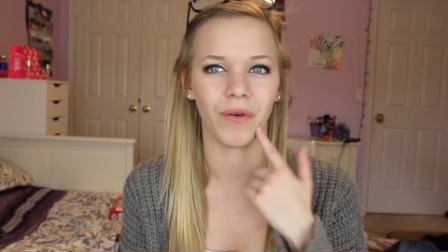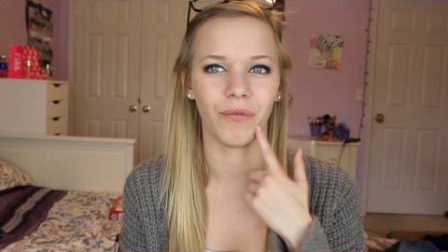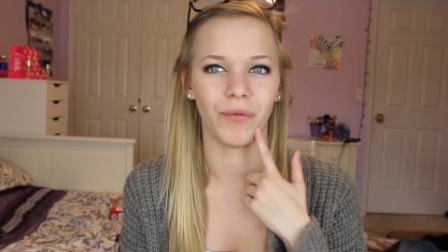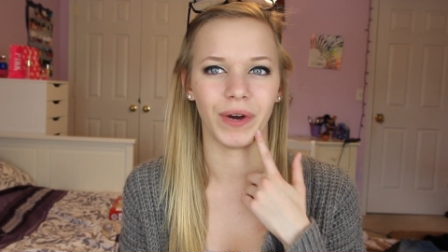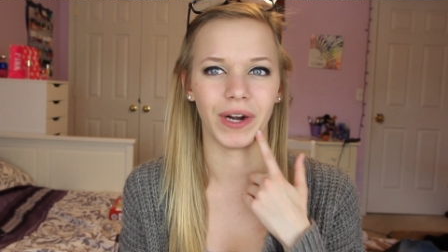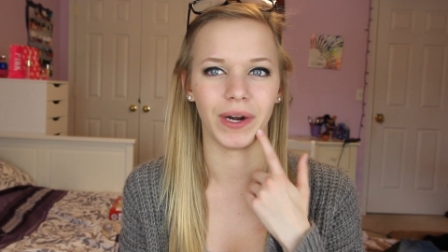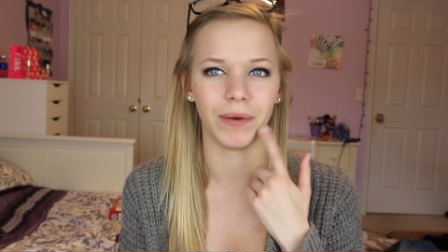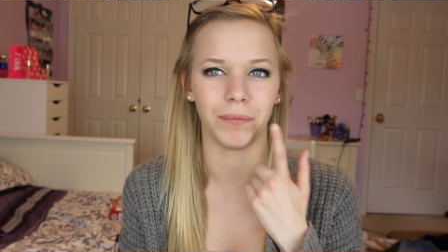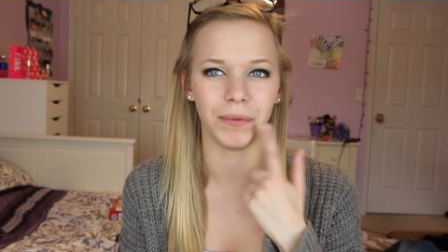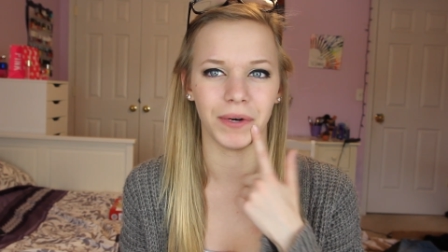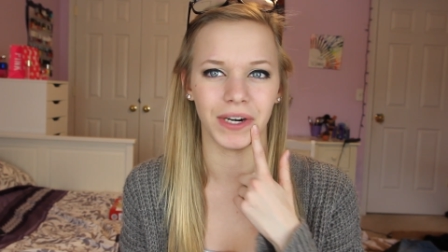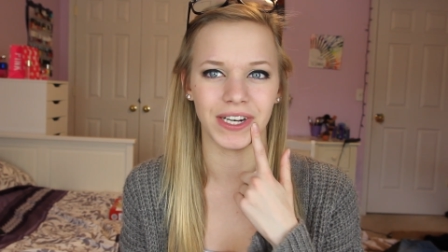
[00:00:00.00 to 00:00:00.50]

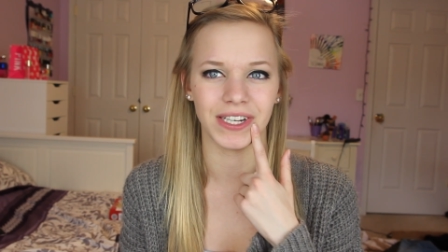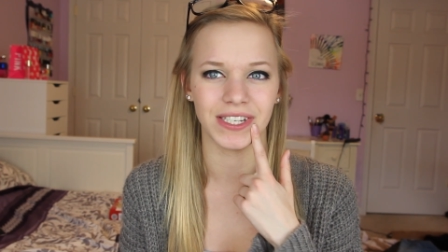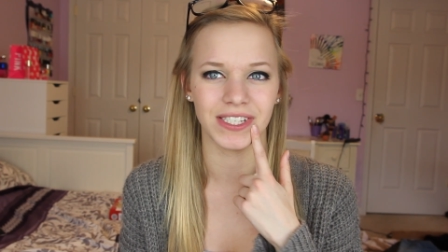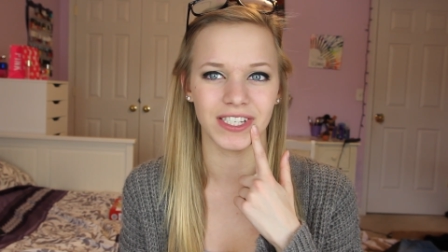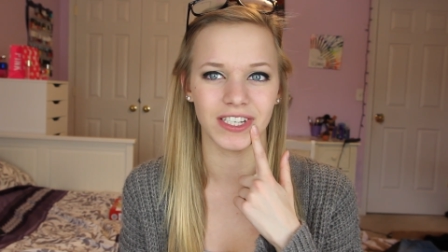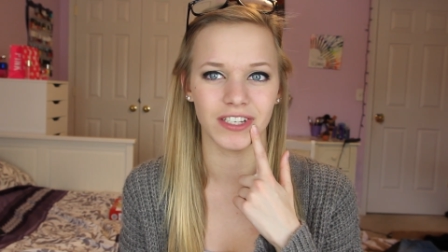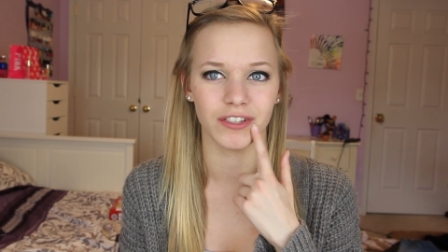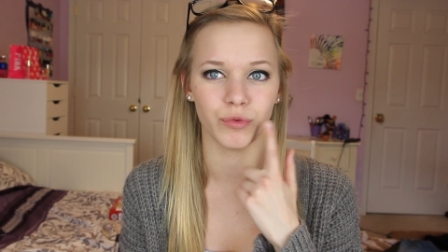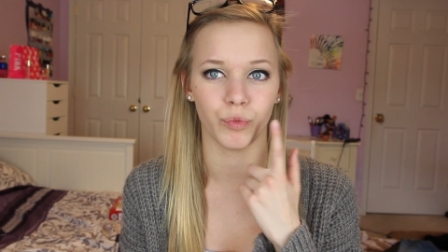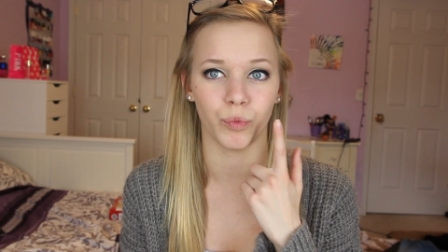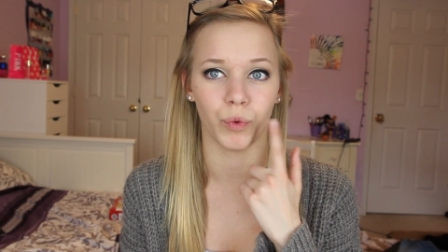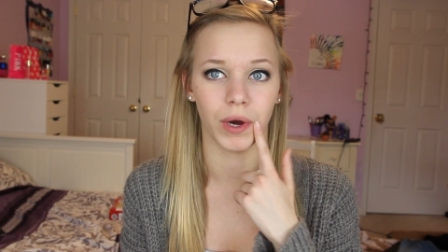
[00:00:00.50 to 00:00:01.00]
wear
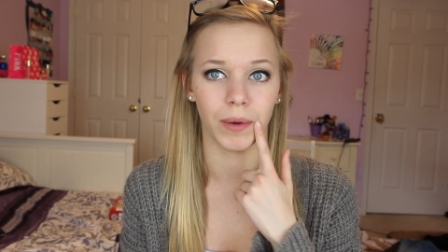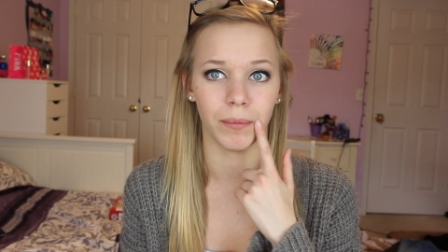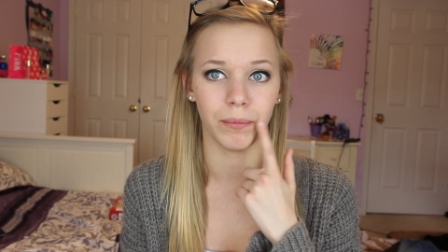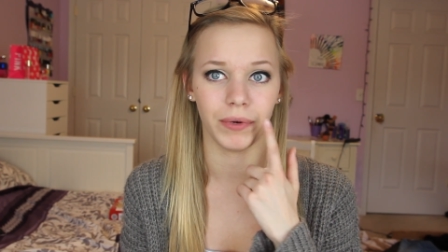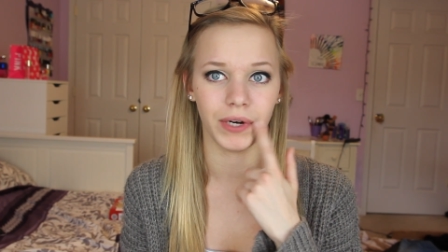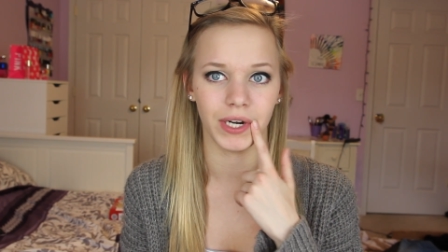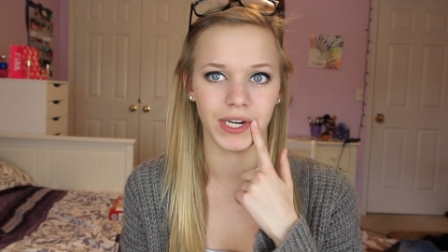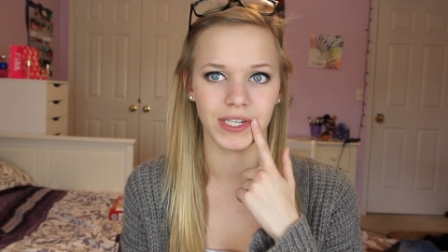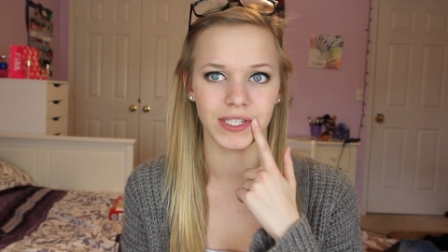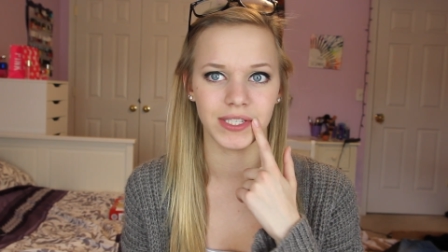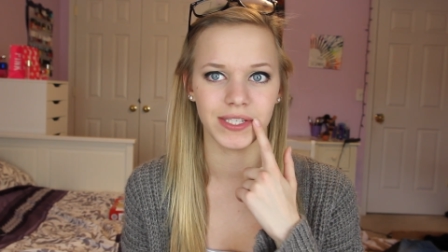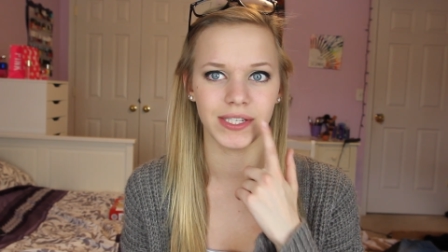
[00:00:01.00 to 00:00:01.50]
braces want
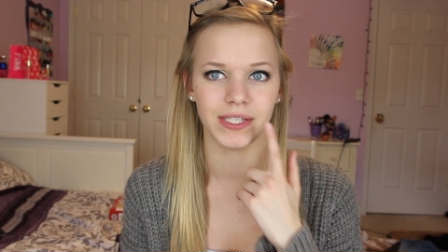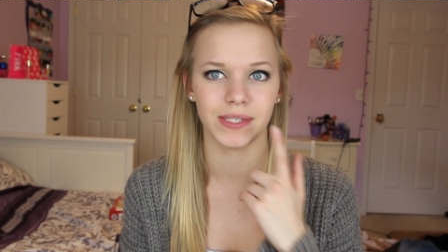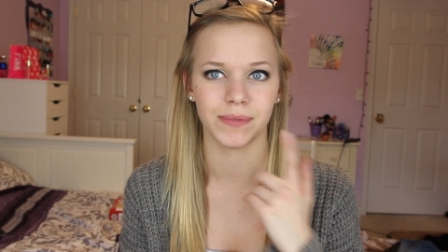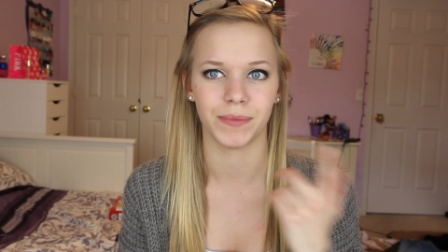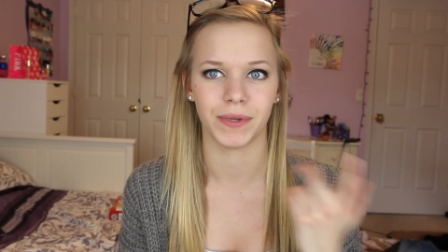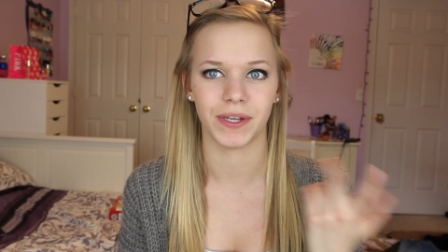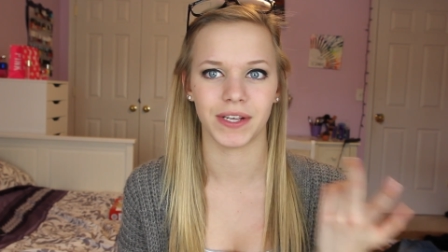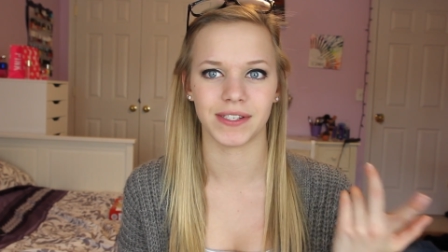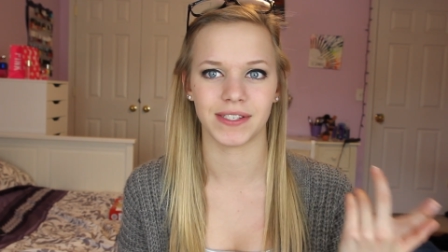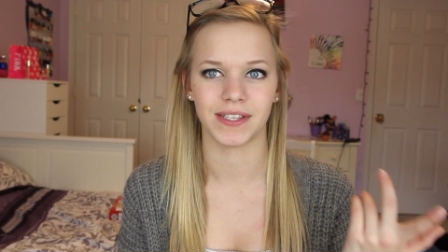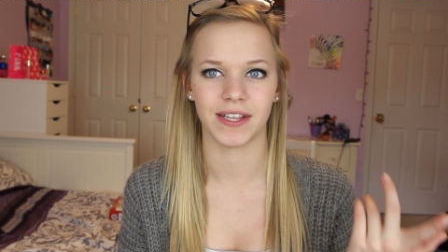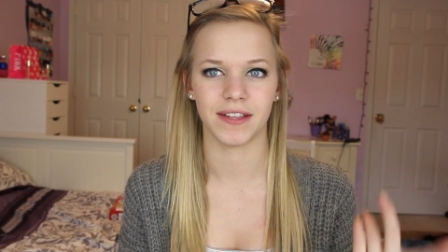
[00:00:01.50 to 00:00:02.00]
braces
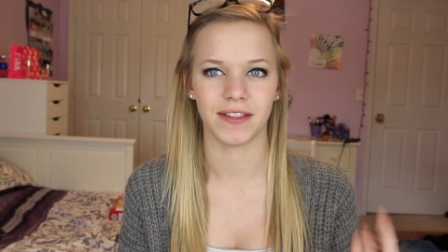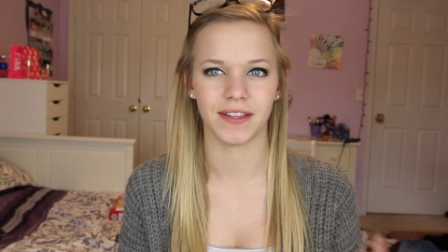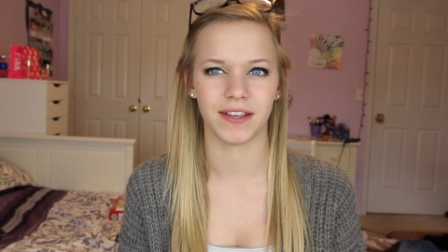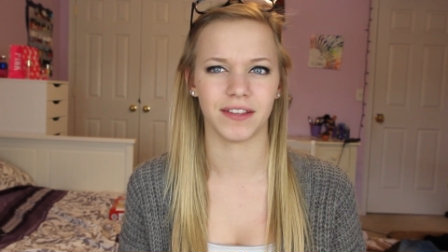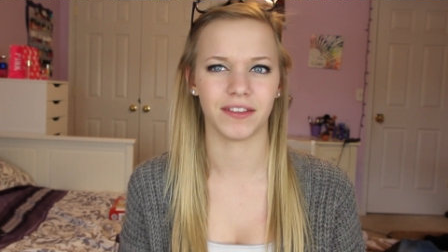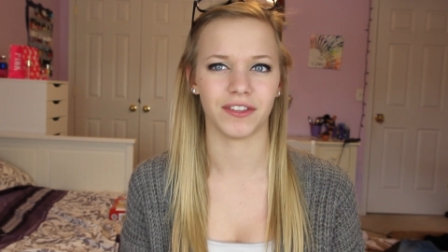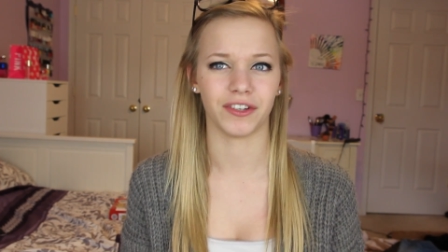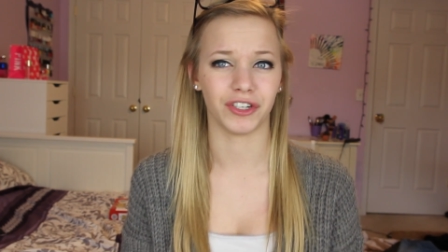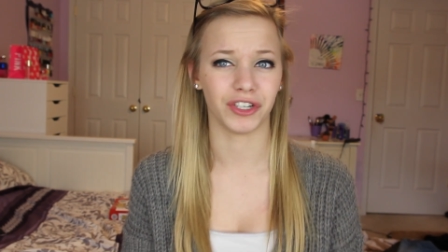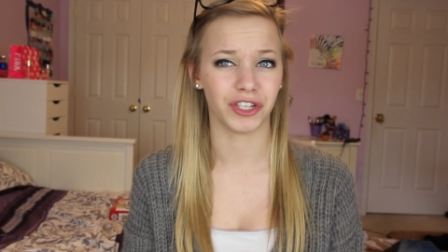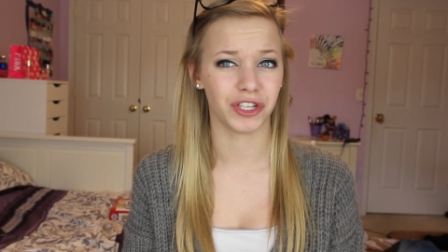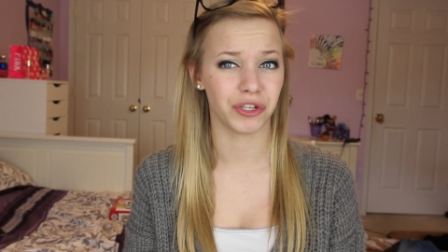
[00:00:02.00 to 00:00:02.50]
because they
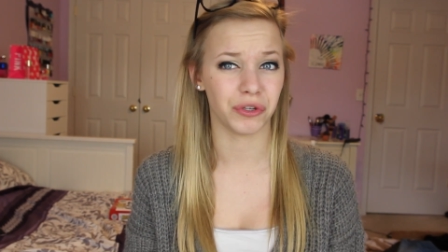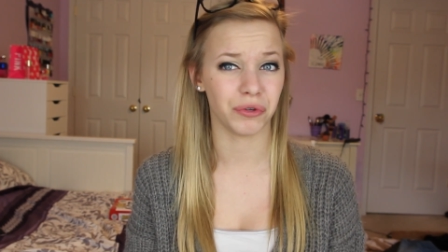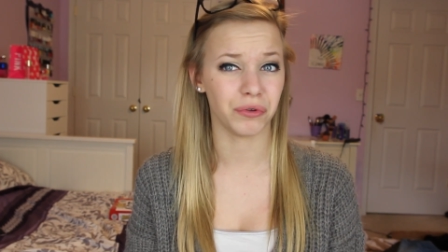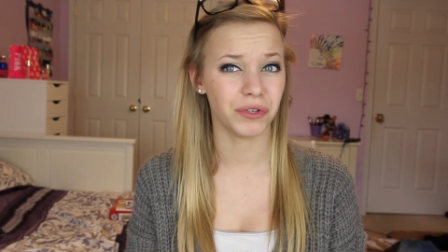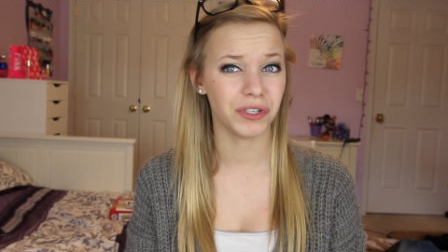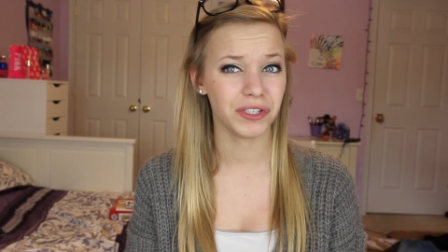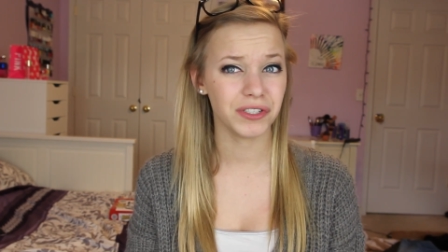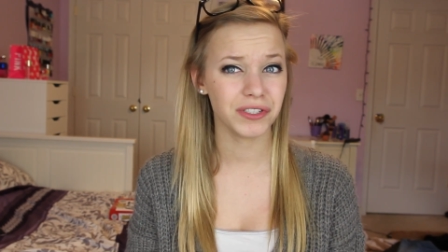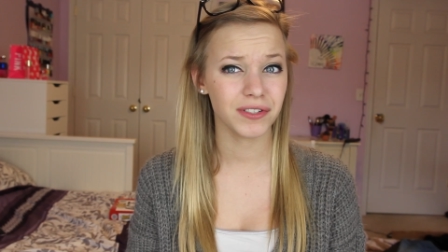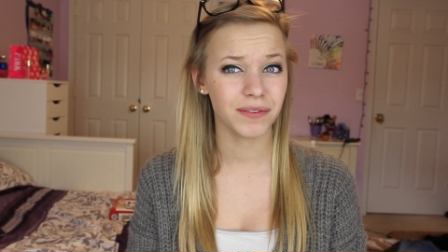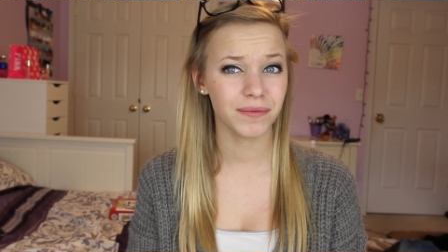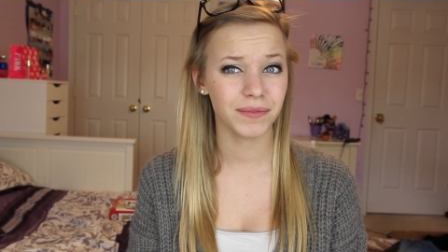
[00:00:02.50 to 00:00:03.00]
think they're cute
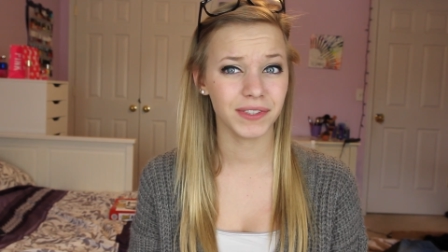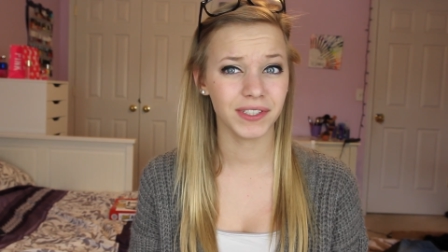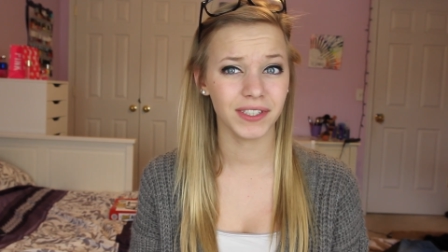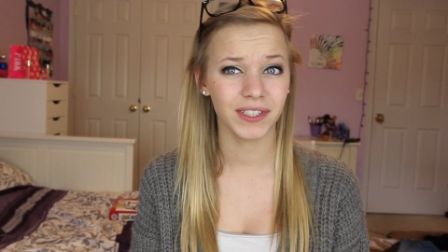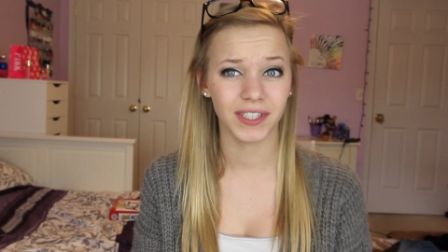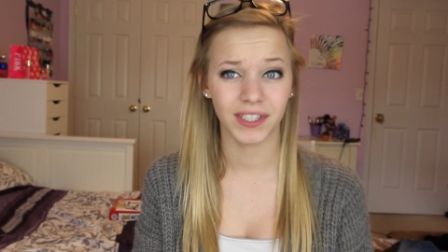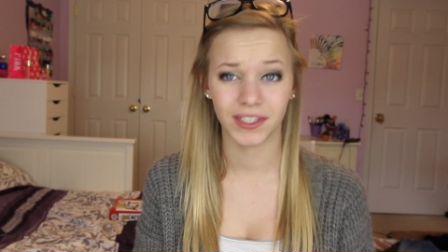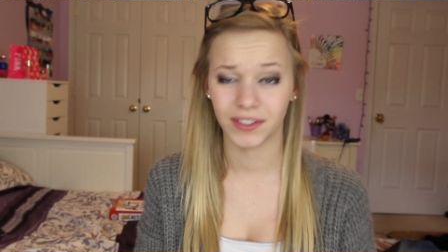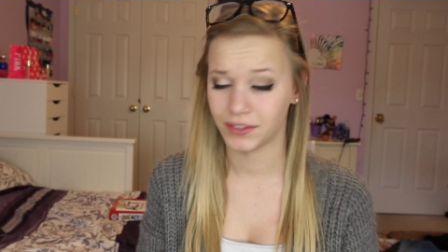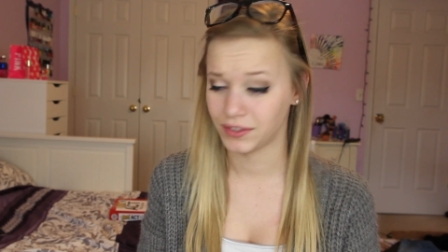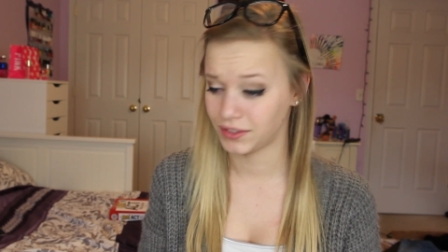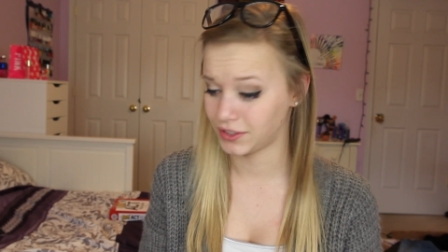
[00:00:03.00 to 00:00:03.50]
or
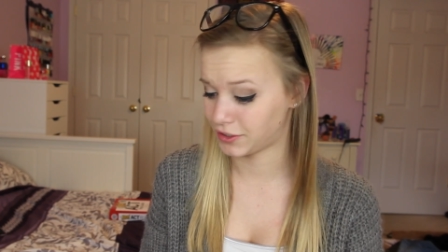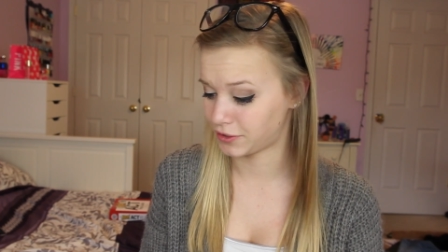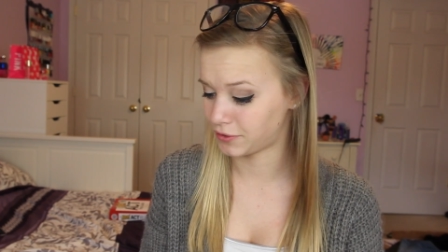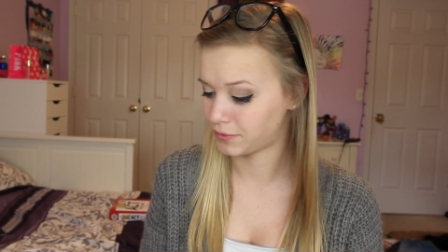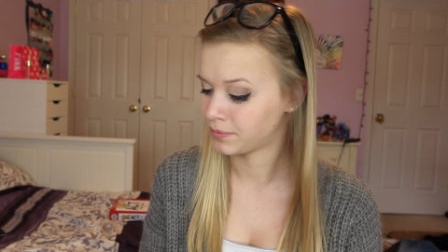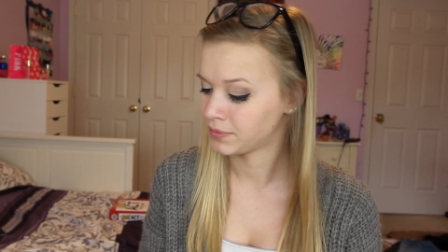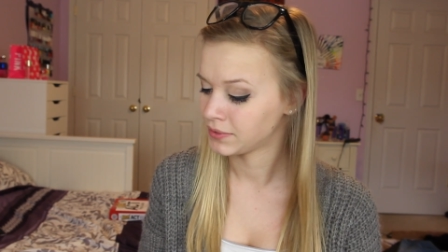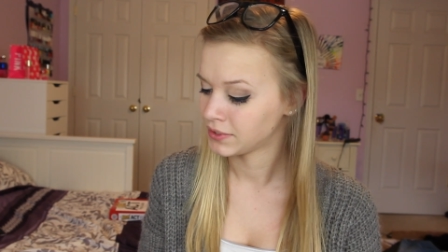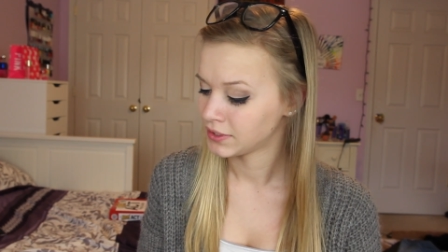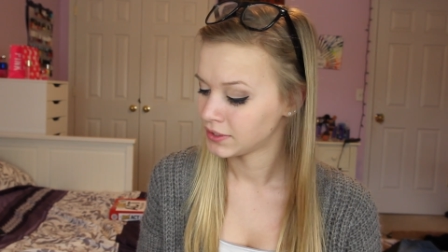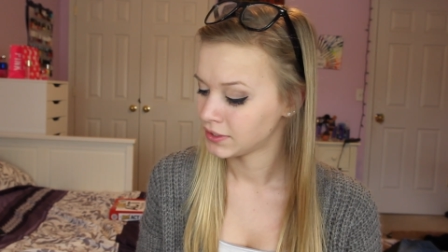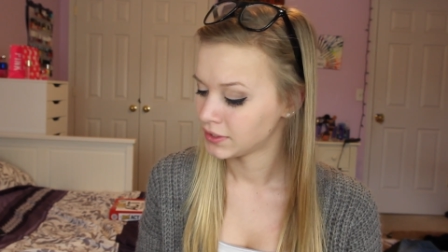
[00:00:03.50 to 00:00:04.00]
something. I don't know.